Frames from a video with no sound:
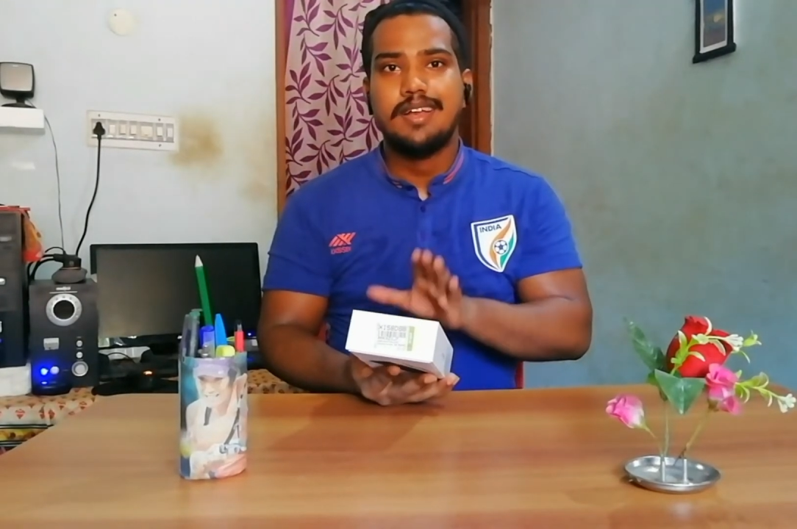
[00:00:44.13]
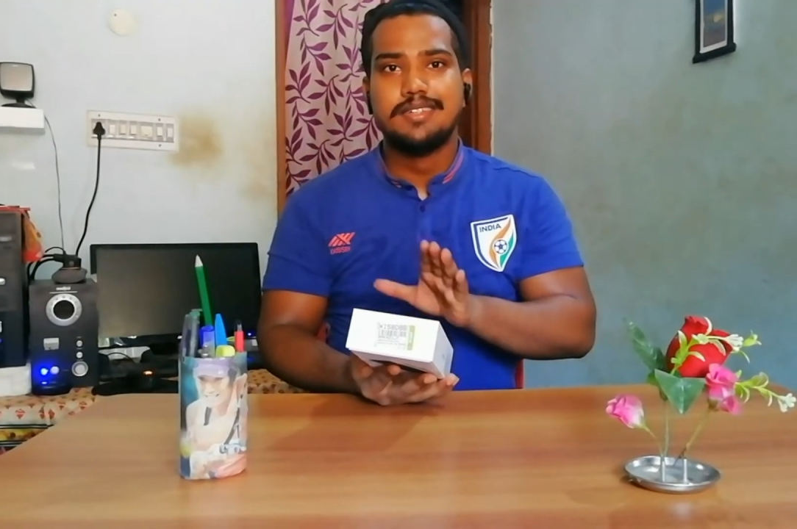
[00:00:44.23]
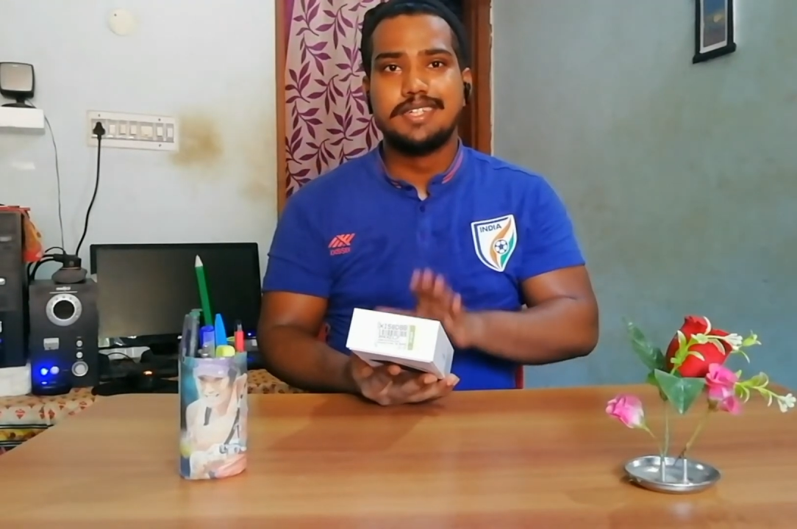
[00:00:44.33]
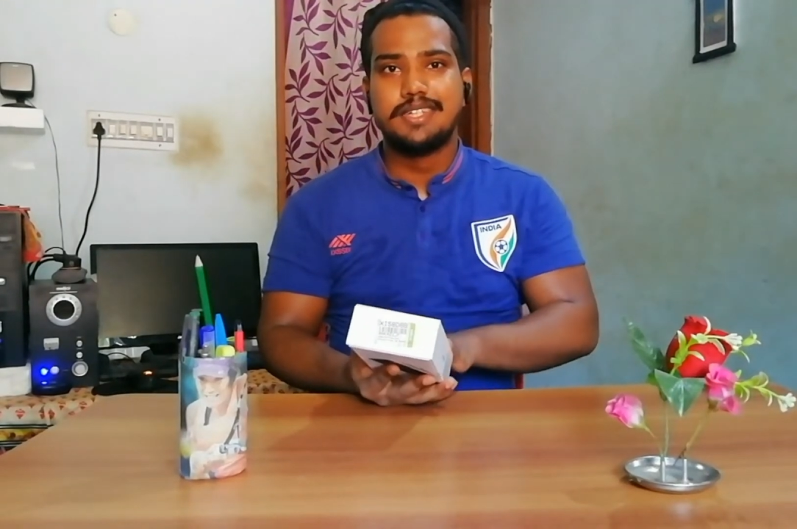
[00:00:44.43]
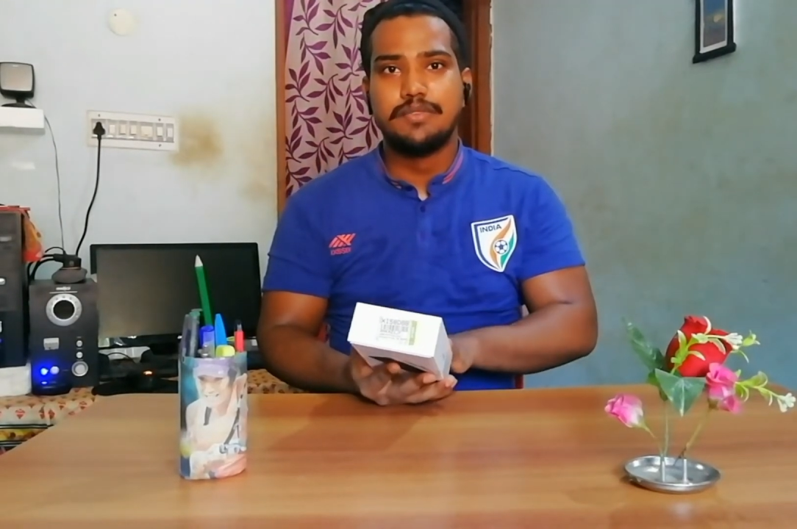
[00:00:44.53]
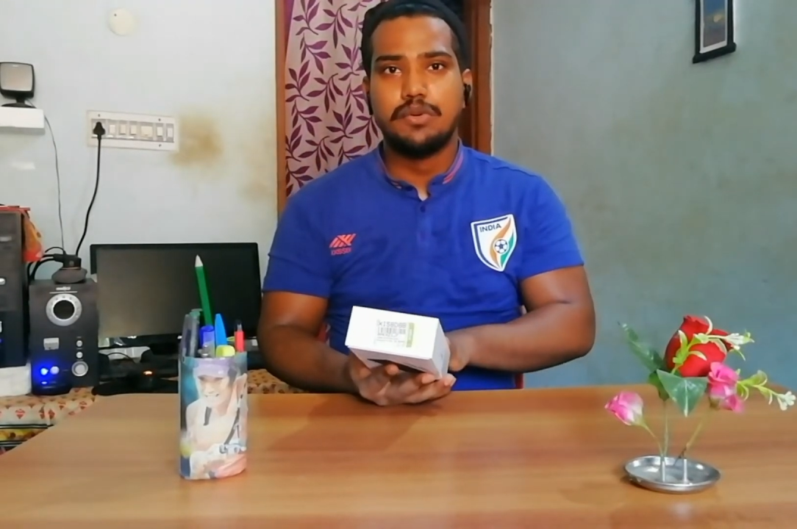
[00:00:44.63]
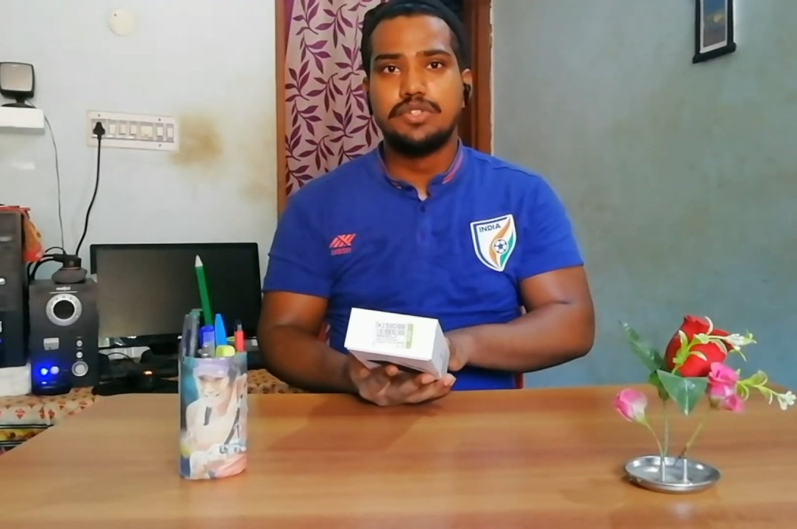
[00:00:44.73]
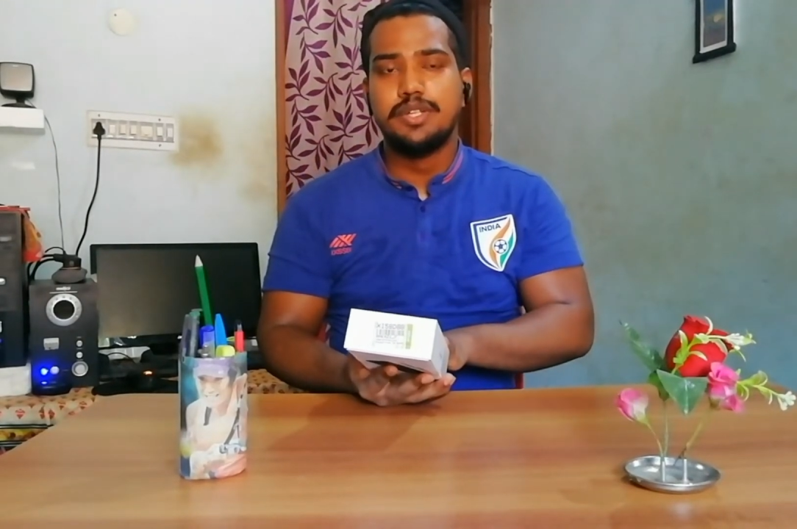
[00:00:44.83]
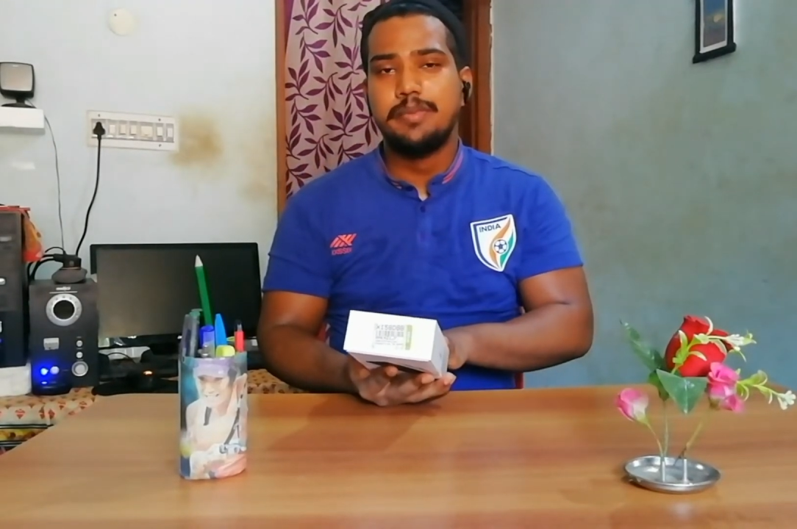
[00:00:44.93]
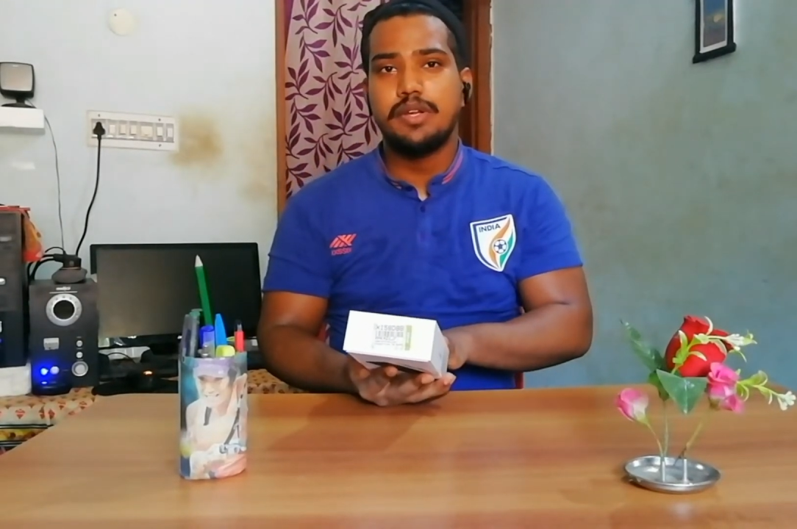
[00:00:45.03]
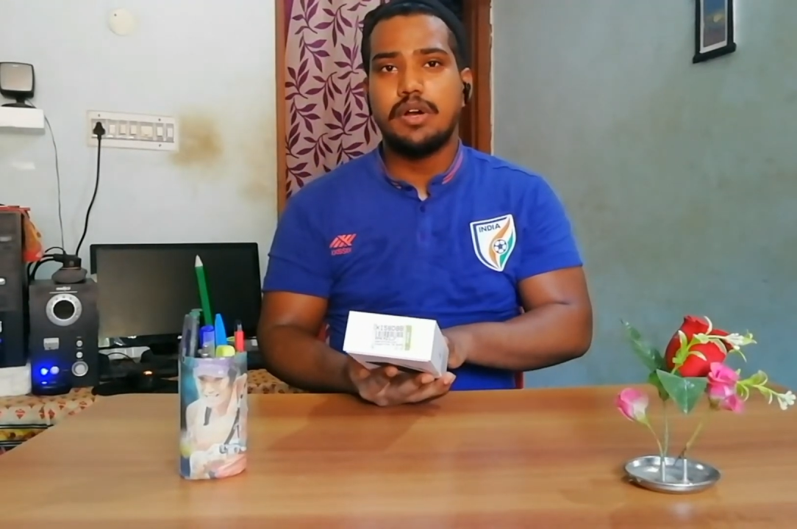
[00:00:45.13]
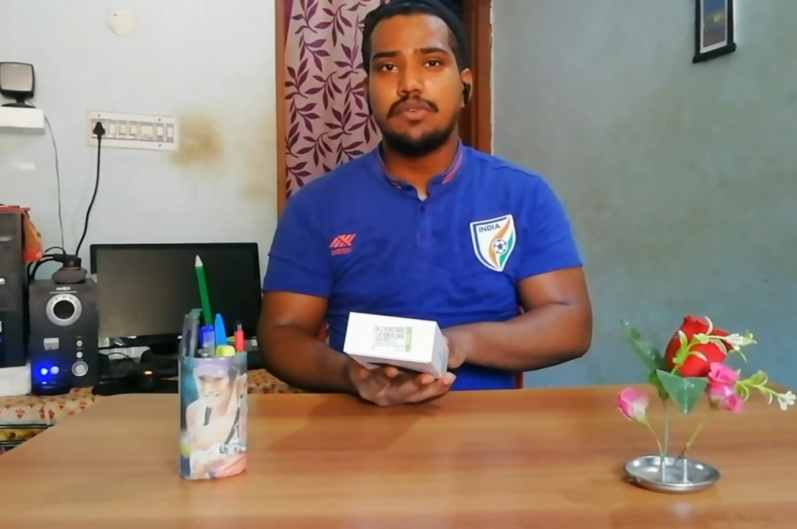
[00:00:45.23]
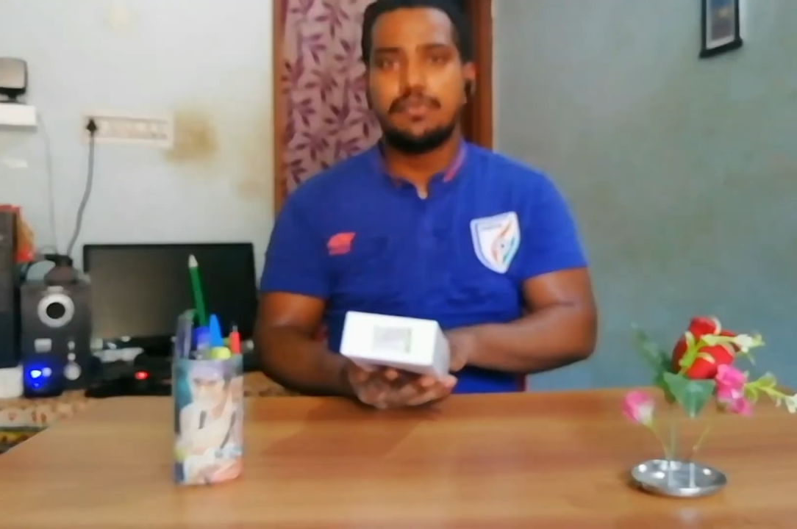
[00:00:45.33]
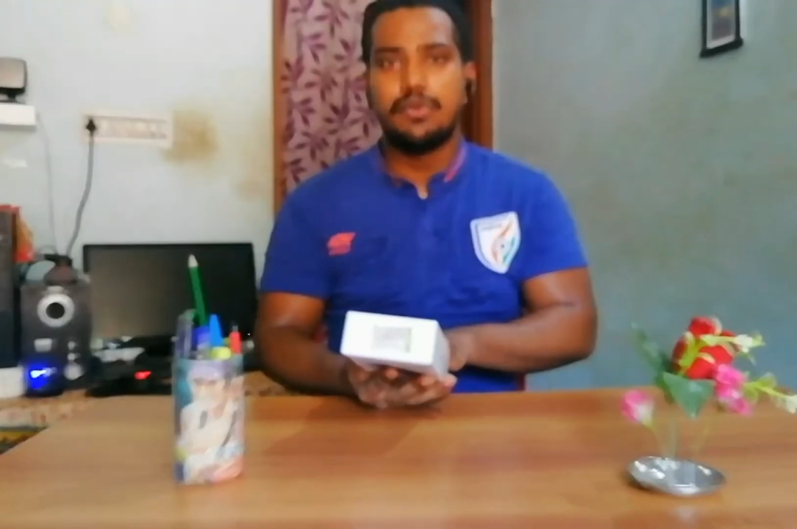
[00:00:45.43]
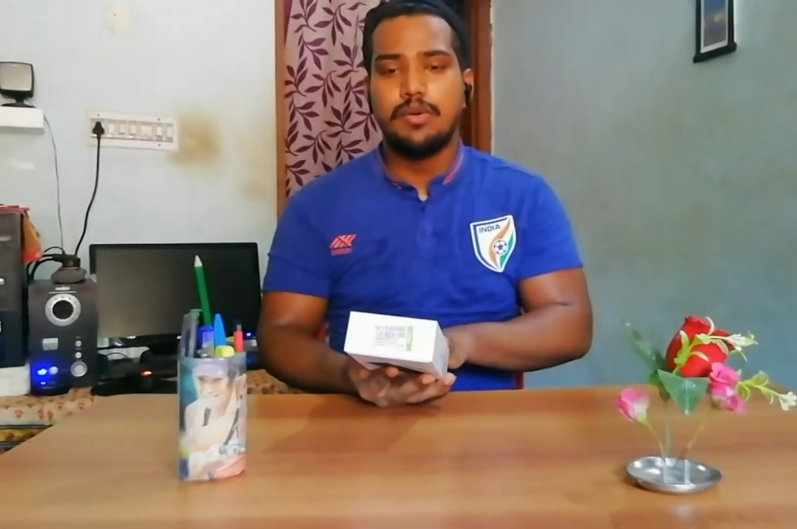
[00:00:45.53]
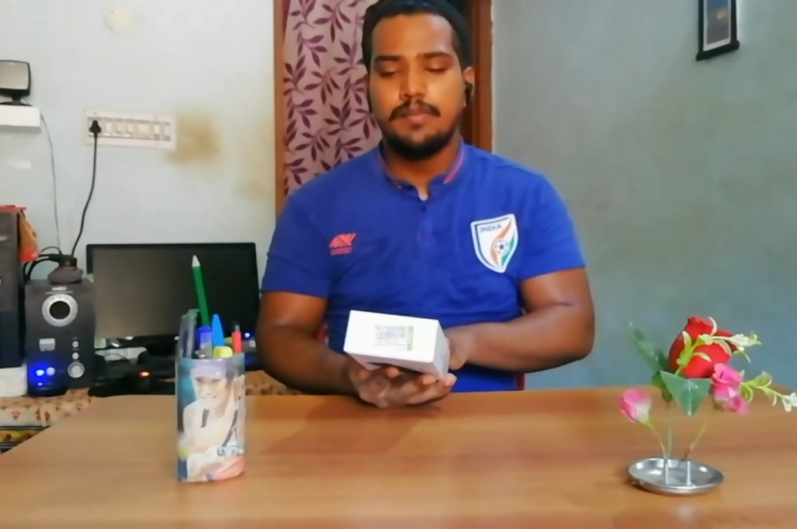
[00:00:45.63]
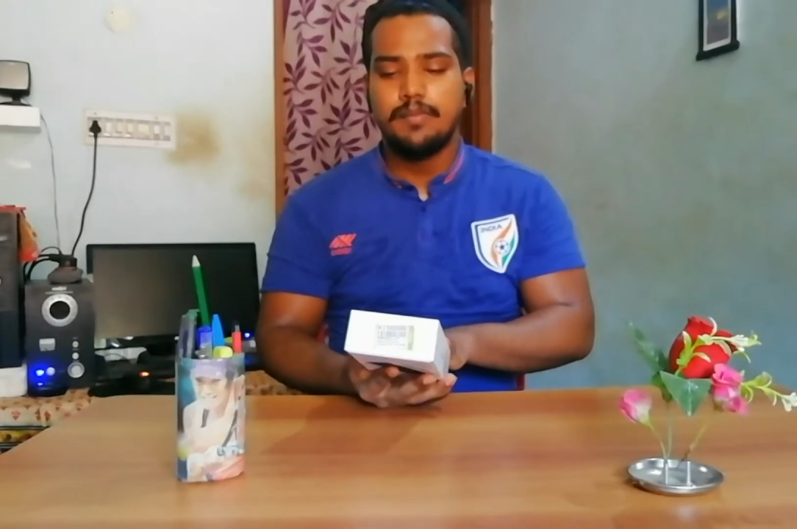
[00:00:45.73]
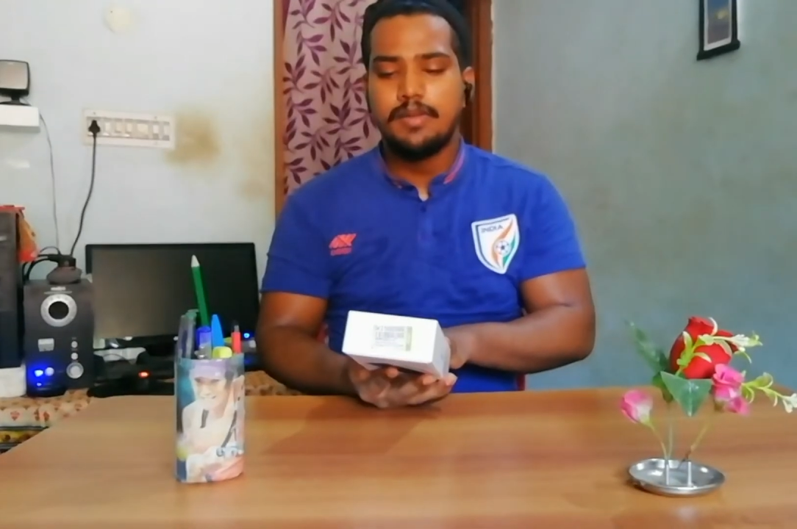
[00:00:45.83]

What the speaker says: 64 GB of ROM,